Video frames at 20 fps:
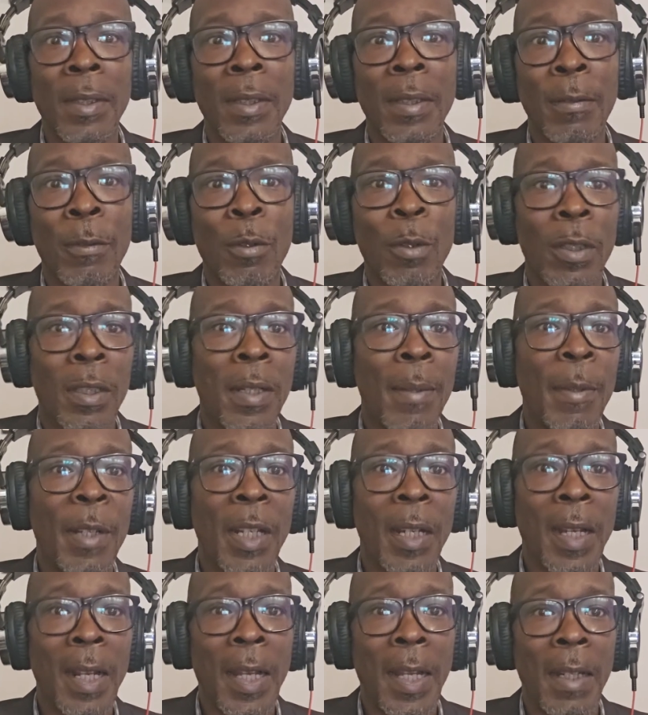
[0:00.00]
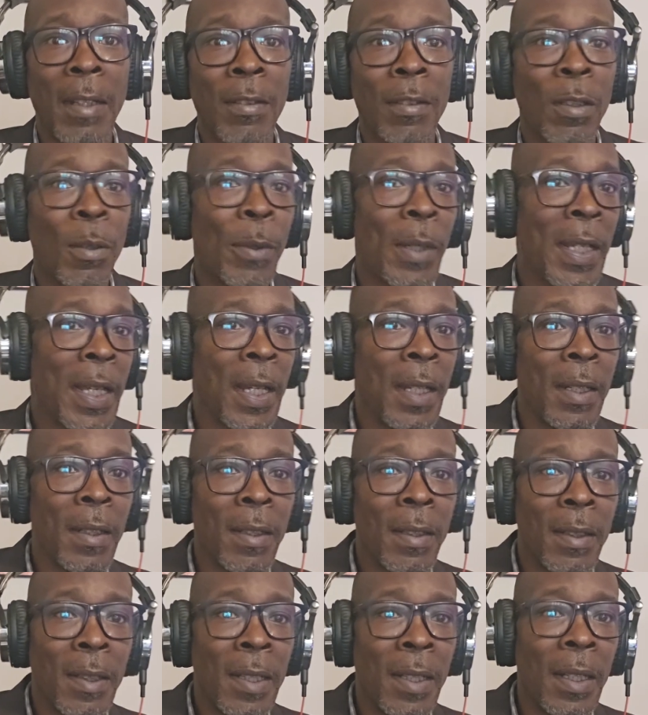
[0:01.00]
Of course, I'm in Atlanta, so we got
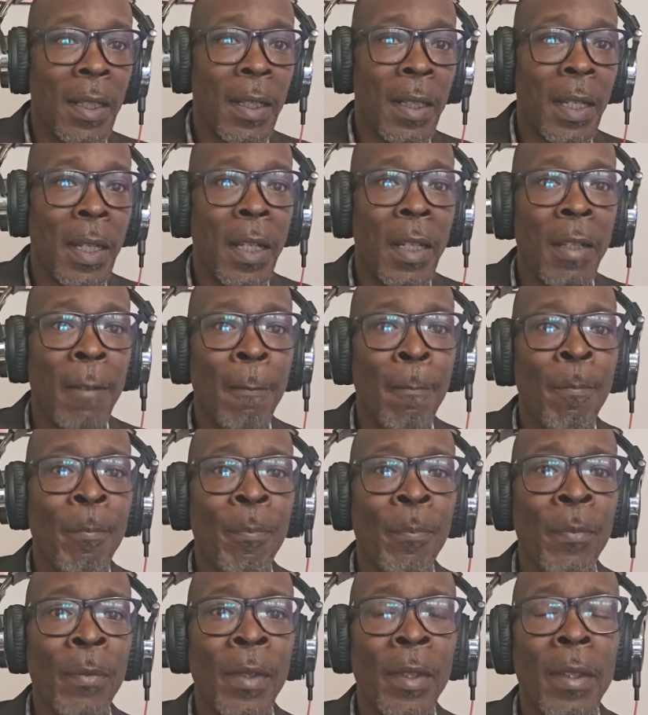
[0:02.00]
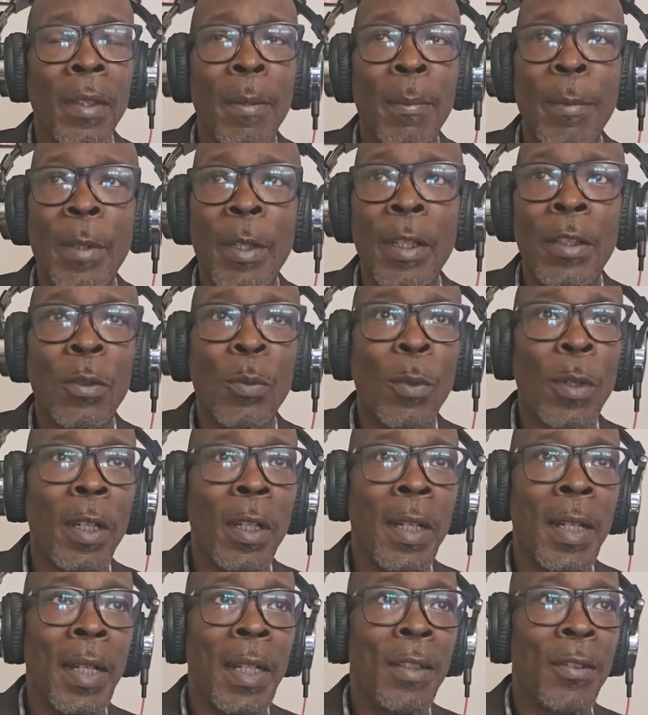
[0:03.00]
D&K, the Men's
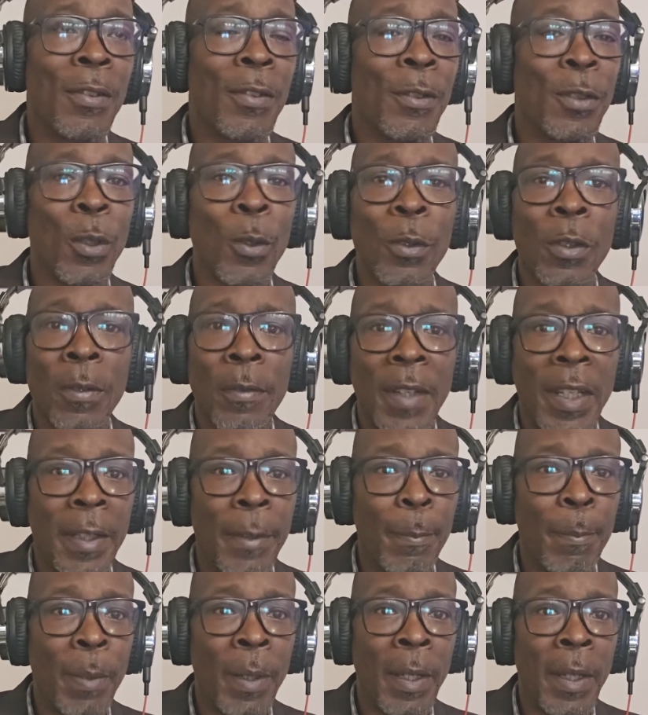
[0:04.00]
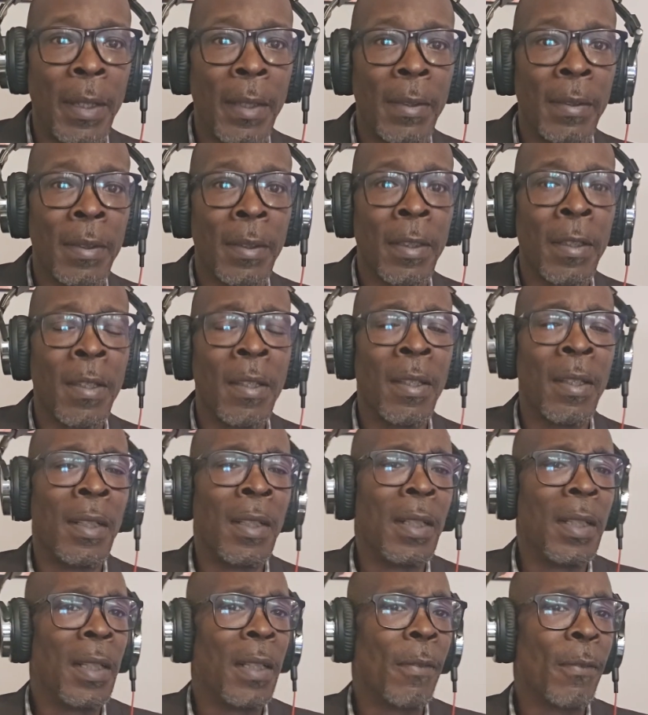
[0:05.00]
Warehouse, Joseph A. Banks,
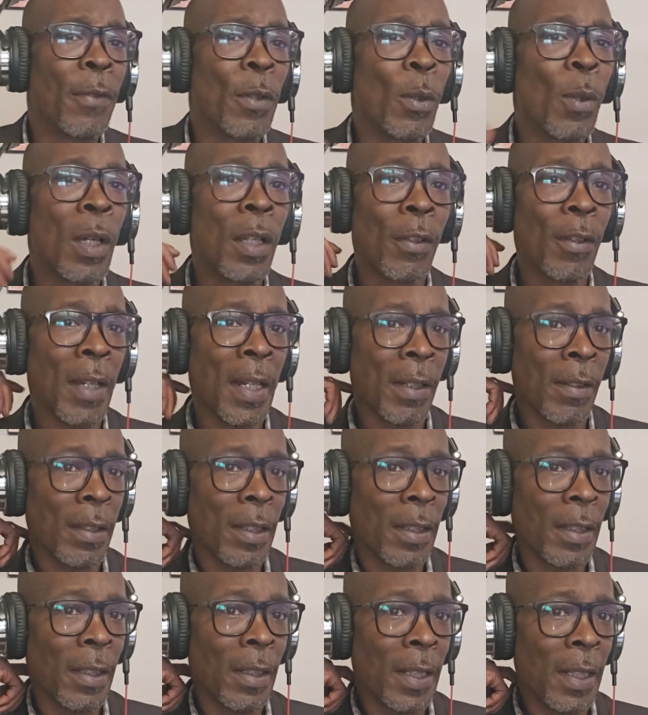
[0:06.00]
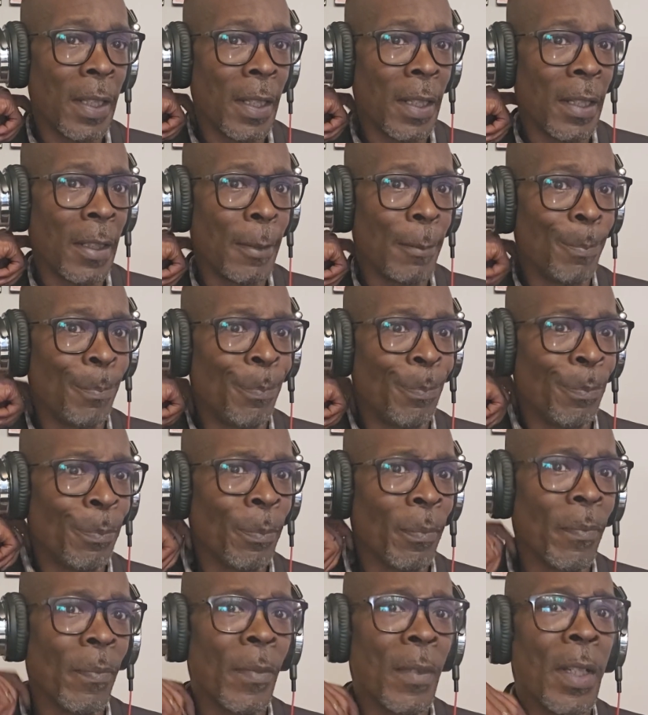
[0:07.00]
and a few other out there that are
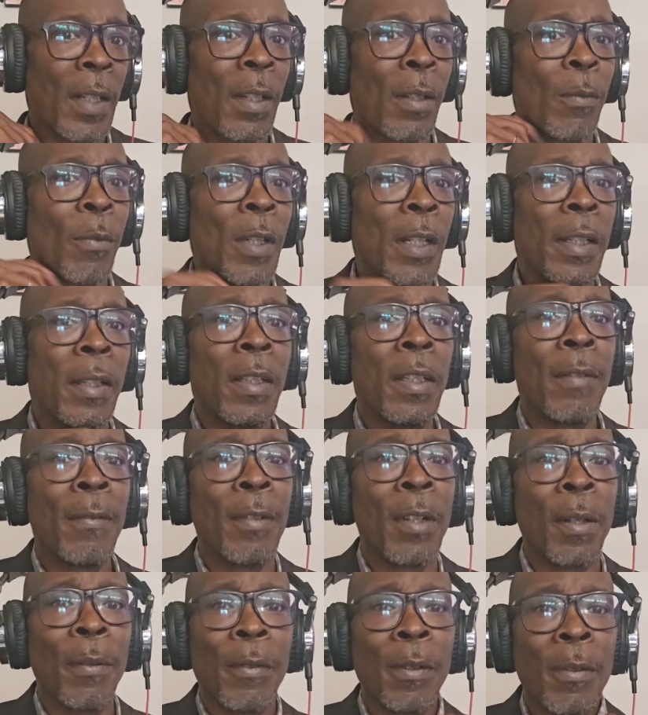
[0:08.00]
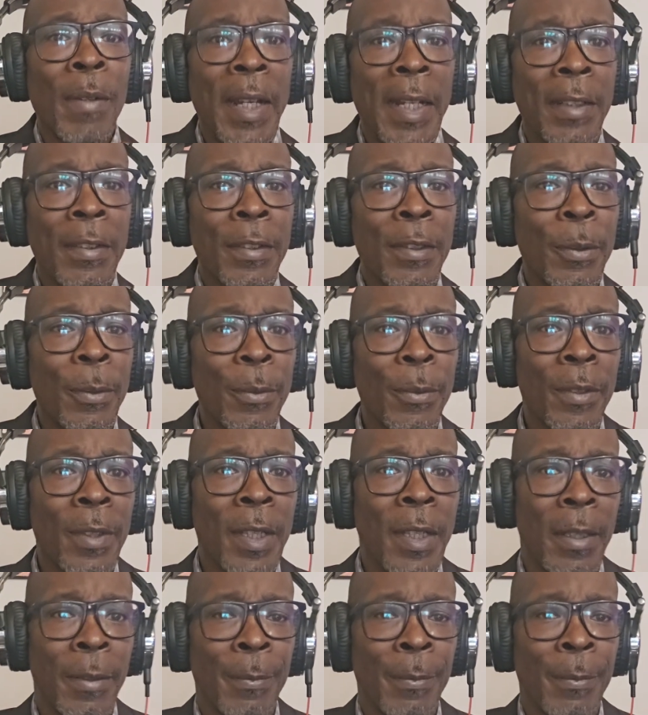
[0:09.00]
really good for off the rack suits.